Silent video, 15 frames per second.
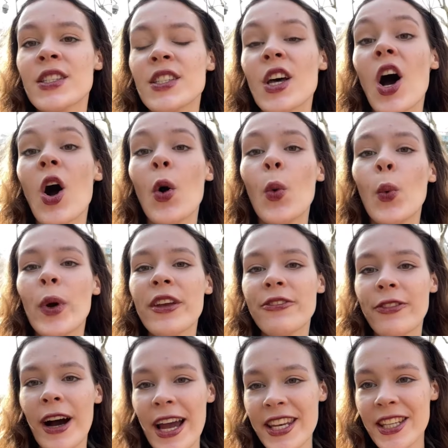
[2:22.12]
So we
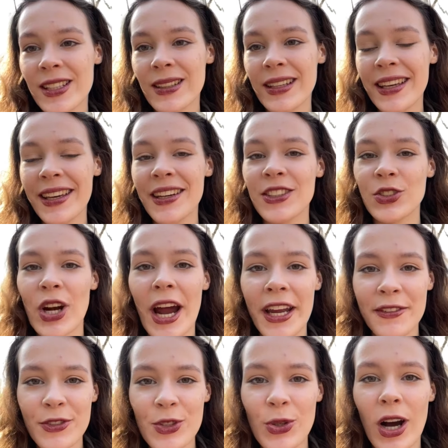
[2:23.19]
finally
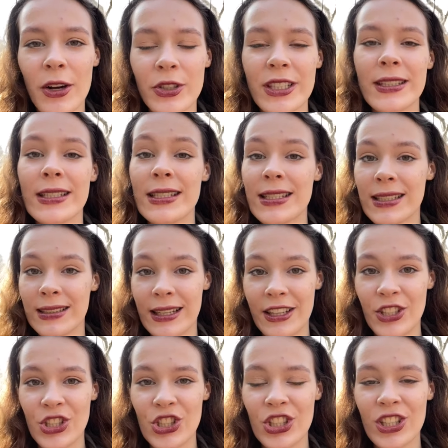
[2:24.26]
arrived to our
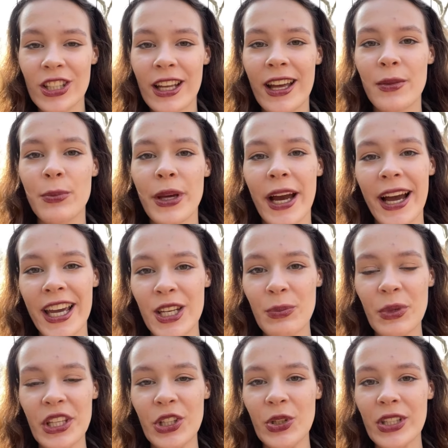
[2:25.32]
destination, and behind
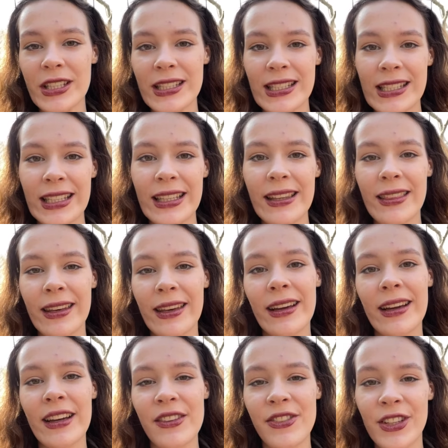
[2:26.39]
me you can see the
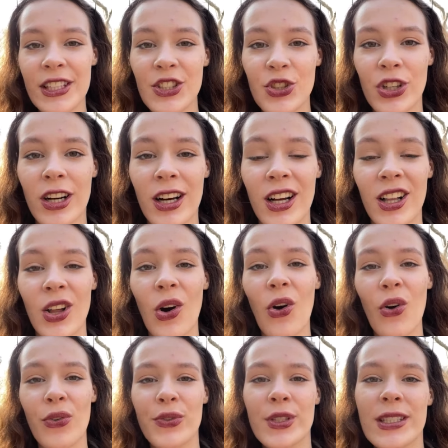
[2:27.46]
Cathedral
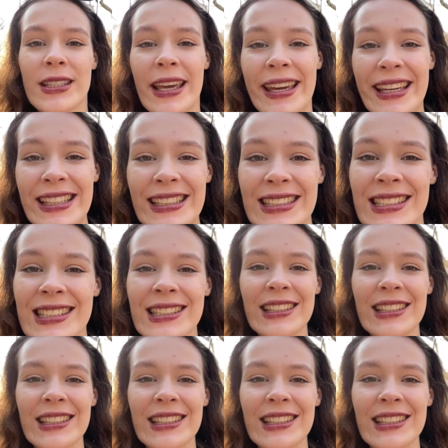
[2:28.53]
of Saint